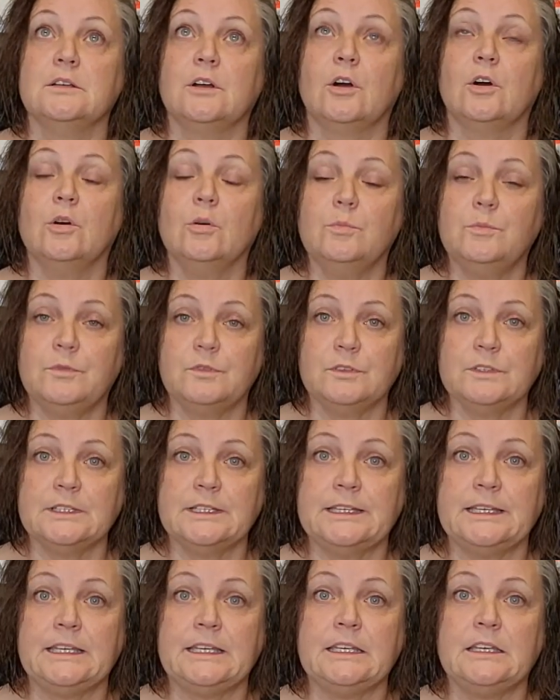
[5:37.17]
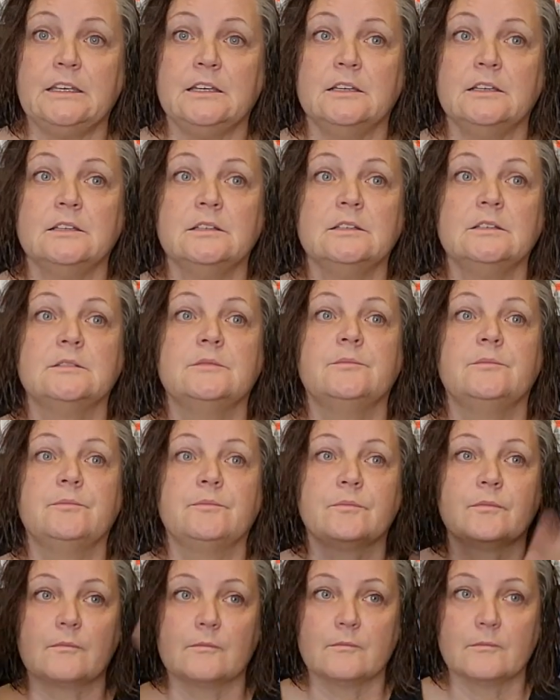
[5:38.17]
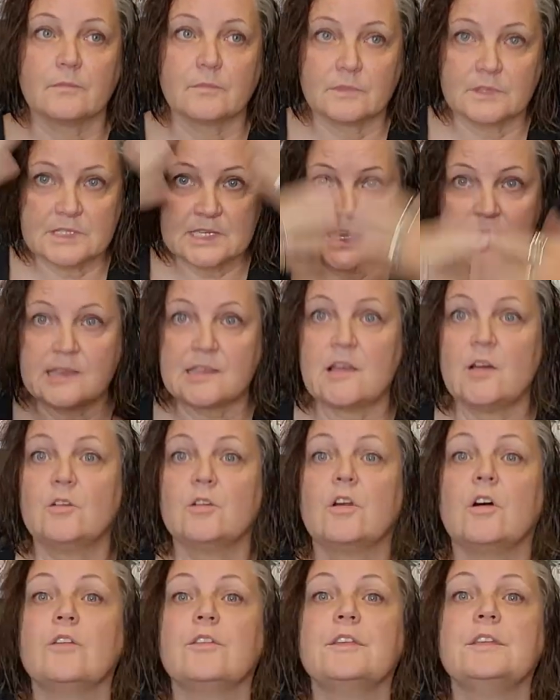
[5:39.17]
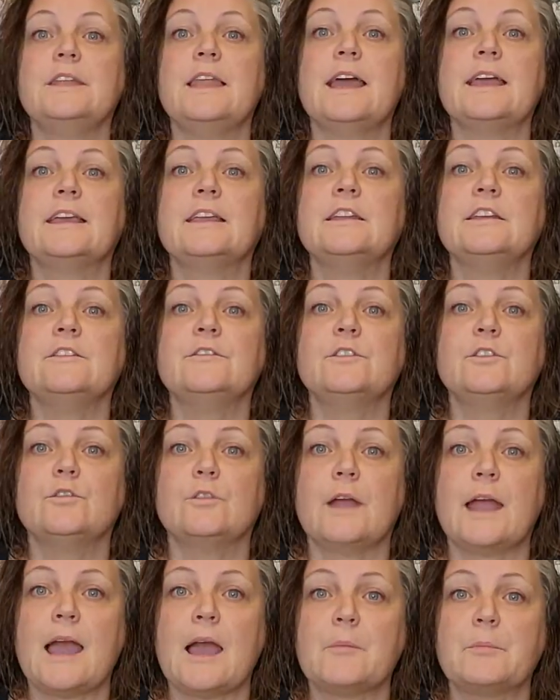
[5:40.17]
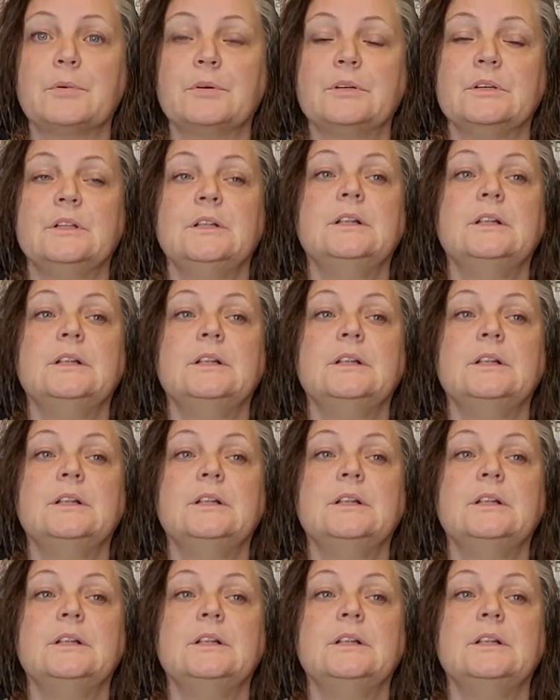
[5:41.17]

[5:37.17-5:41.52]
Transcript: hopefully take out all the negative crap,